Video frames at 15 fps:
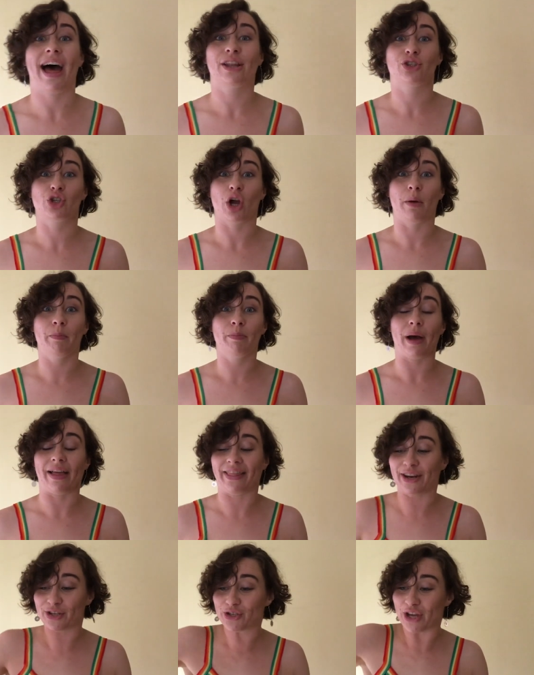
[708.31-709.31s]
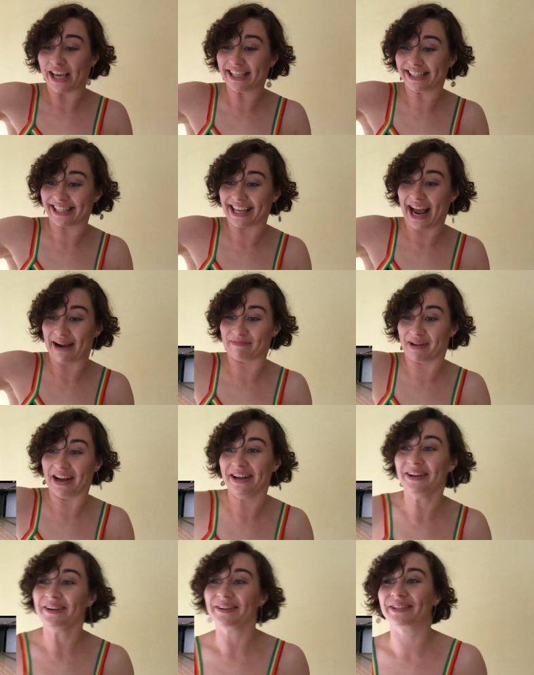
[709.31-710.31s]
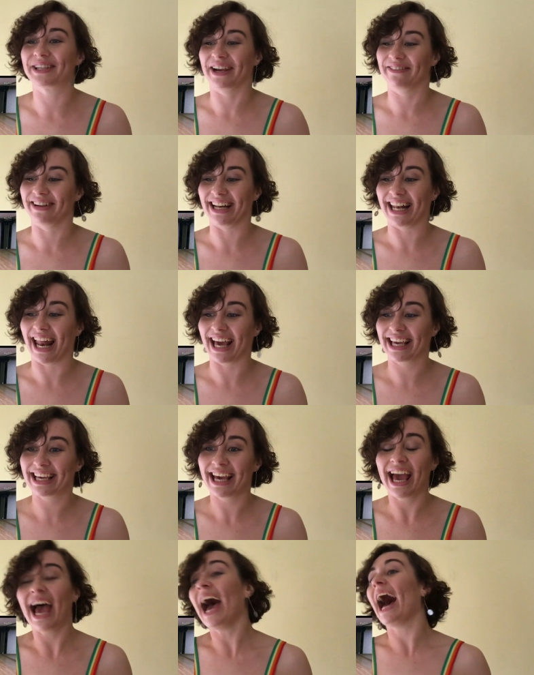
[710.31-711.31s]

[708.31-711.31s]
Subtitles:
that jump, I'm gonna shakes the camera, which I really like.